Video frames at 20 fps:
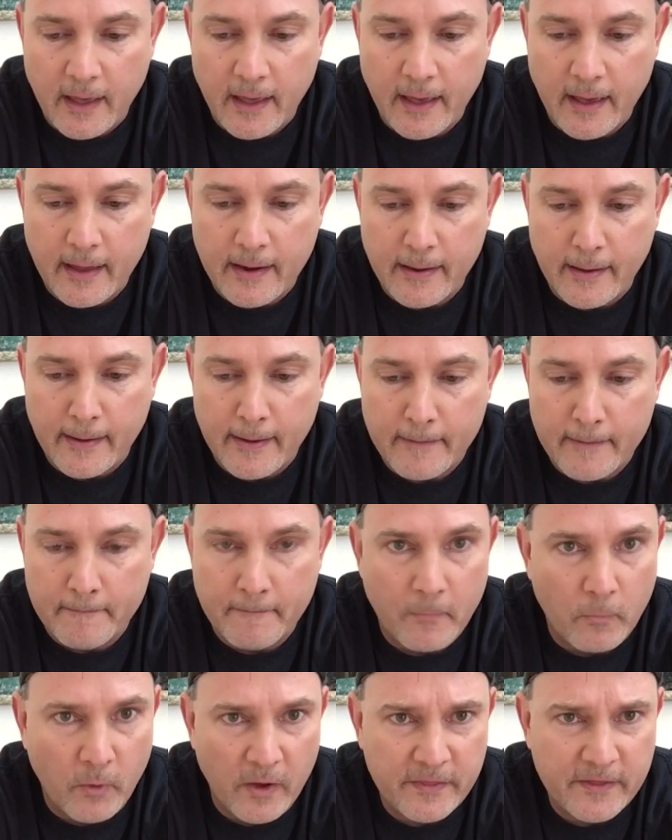
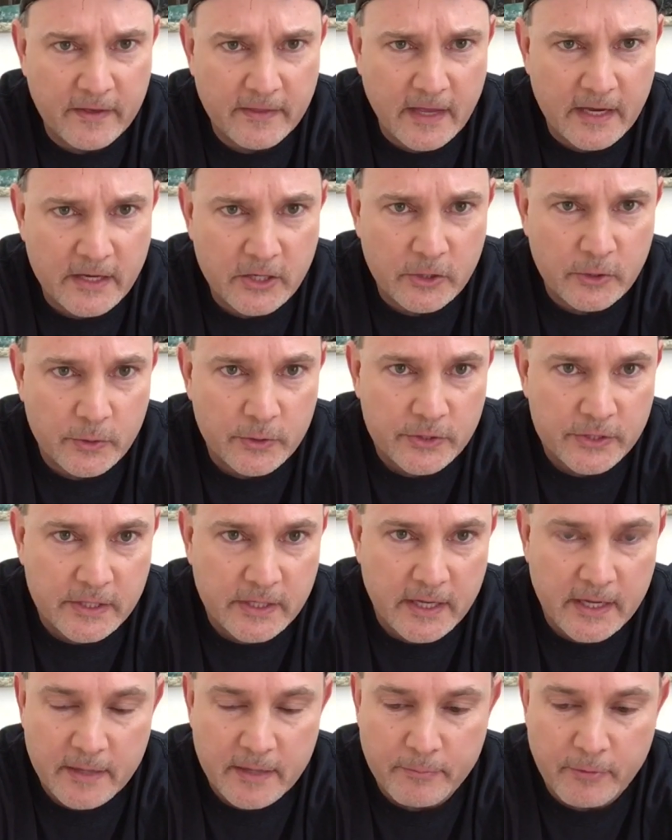And one thing they do is
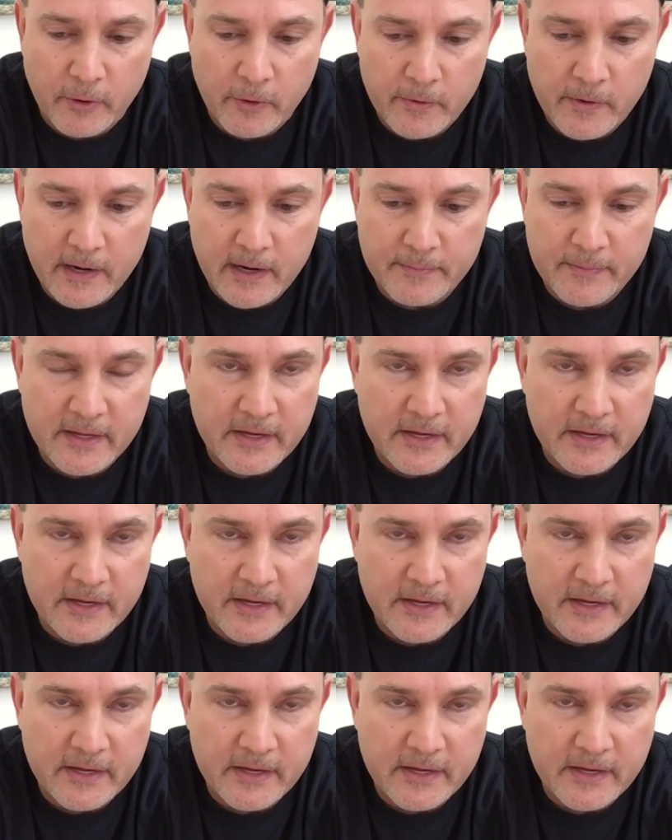they program